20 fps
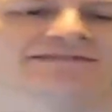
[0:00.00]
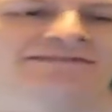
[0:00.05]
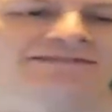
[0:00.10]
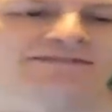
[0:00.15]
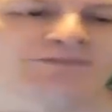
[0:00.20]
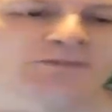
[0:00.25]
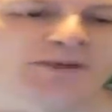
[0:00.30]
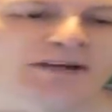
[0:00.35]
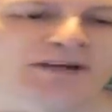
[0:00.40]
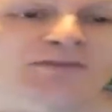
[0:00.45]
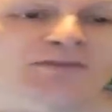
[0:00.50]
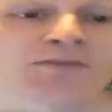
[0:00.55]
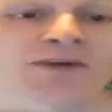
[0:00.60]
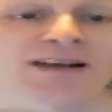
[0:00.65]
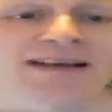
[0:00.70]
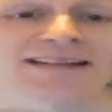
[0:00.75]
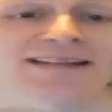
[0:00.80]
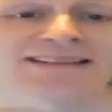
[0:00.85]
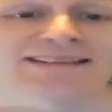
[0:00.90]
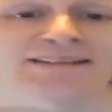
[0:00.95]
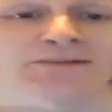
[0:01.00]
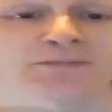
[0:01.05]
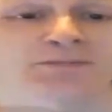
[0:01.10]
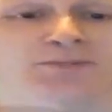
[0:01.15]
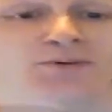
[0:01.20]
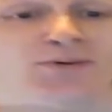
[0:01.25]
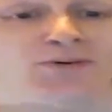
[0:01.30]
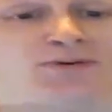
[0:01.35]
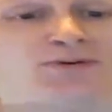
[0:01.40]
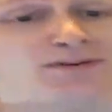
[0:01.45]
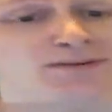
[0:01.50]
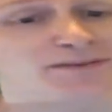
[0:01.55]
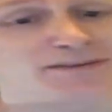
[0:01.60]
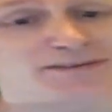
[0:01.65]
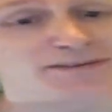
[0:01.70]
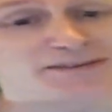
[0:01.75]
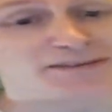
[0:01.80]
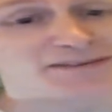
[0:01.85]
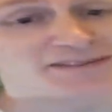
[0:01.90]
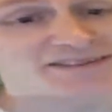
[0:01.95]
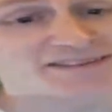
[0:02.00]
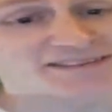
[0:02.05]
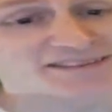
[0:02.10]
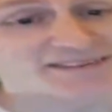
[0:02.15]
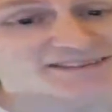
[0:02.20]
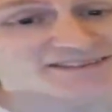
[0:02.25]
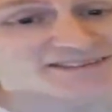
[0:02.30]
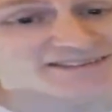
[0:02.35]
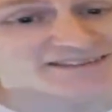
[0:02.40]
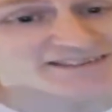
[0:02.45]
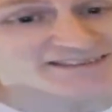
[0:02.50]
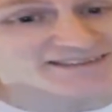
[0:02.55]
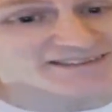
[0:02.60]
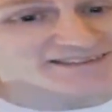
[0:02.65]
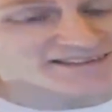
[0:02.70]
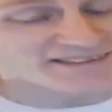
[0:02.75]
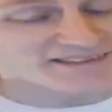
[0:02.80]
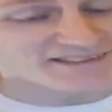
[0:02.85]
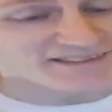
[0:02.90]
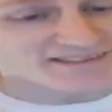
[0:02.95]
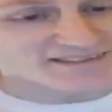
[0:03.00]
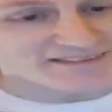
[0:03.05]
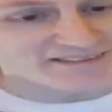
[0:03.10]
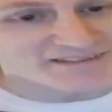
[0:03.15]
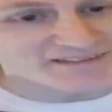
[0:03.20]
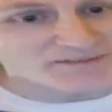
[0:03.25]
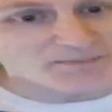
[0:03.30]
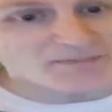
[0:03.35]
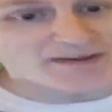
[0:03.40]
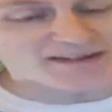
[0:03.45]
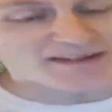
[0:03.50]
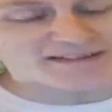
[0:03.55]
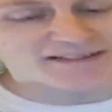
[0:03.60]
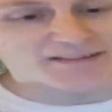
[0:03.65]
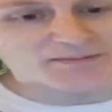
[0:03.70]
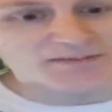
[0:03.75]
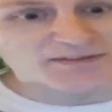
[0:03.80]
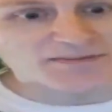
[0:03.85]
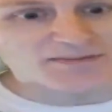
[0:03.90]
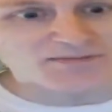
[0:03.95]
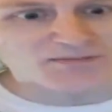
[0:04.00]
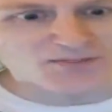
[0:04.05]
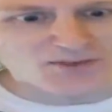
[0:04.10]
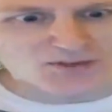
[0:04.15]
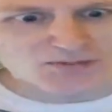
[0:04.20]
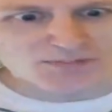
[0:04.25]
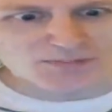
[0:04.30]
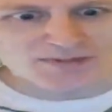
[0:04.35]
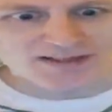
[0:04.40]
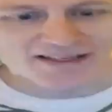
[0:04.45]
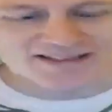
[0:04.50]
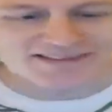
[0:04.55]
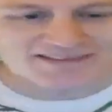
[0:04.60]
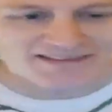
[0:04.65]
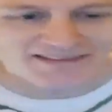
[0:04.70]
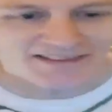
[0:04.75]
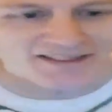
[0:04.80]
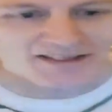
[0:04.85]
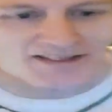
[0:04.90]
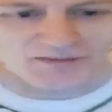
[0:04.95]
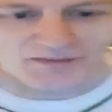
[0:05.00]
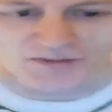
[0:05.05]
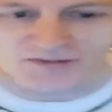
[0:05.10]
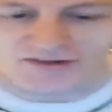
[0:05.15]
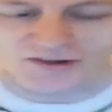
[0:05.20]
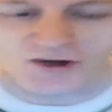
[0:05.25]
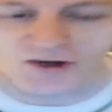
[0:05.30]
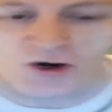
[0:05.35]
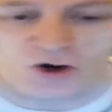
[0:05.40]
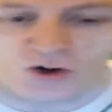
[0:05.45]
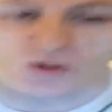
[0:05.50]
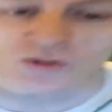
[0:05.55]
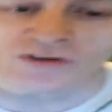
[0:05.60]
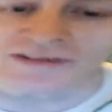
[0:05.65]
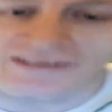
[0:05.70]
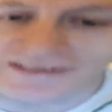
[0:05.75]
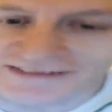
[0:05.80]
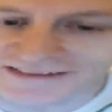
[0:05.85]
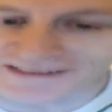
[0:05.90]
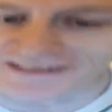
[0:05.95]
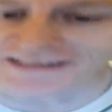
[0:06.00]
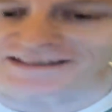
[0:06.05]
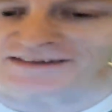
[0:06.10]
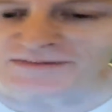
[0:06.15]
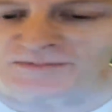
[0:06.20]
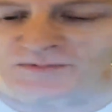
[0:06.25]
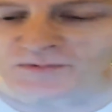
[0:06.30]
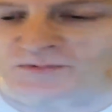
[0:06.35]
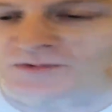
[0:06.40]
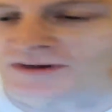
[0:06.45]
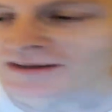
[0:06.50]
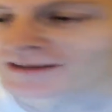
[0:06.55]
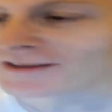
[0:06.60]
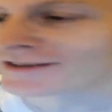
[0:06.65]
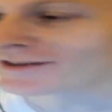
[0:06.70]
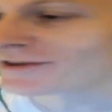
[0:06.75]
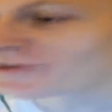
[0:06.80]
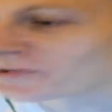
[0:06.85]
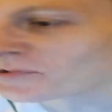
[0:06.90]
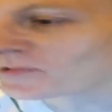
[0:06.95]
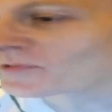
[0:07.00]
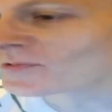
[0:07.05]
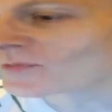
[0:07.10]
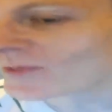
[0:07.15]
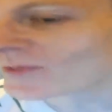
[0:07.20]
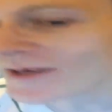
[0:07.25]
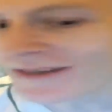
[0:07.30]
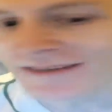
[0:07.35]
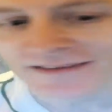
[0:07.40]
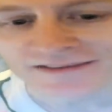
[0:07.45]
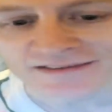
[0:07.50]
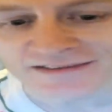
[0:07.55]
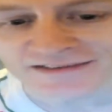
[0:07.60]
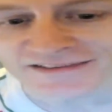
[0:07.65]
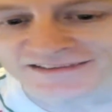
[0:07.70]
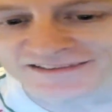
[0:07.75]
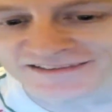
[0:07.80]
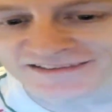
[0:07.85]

When it rains, it pours. My team's in first place. We're the only team with 2 wins.